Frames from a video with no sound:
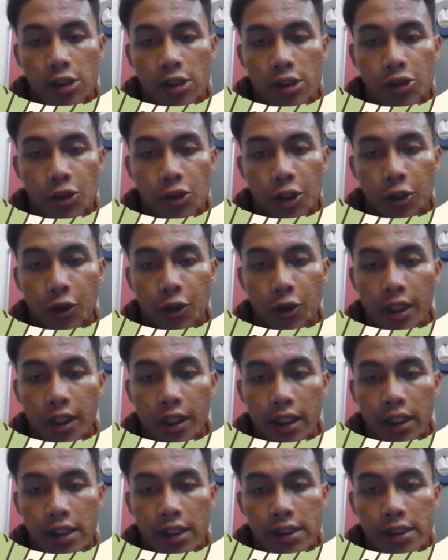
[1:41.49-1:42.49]
So the coding
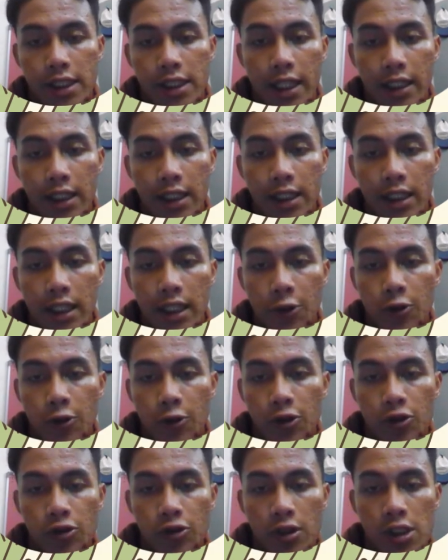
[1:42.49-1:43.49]
is AT equal
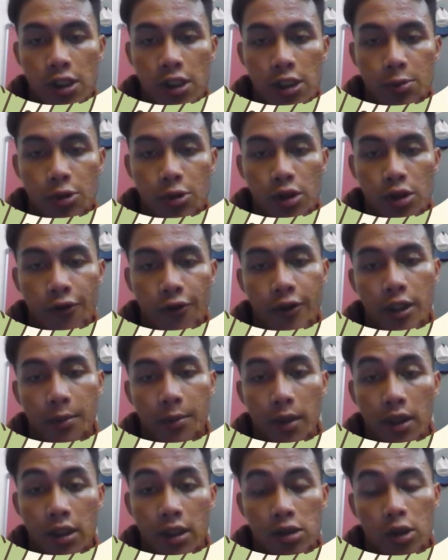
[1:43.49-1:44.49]
to transpose of the
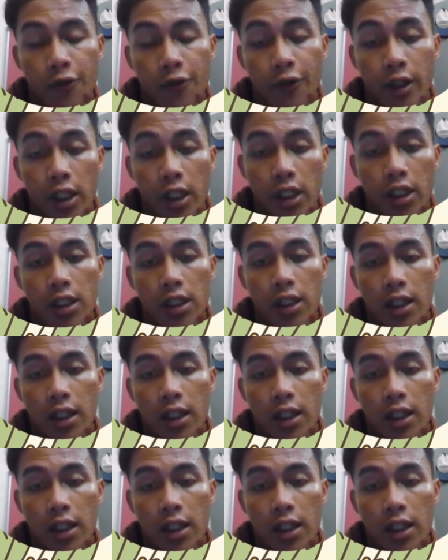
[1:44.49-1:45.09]
matrix of A,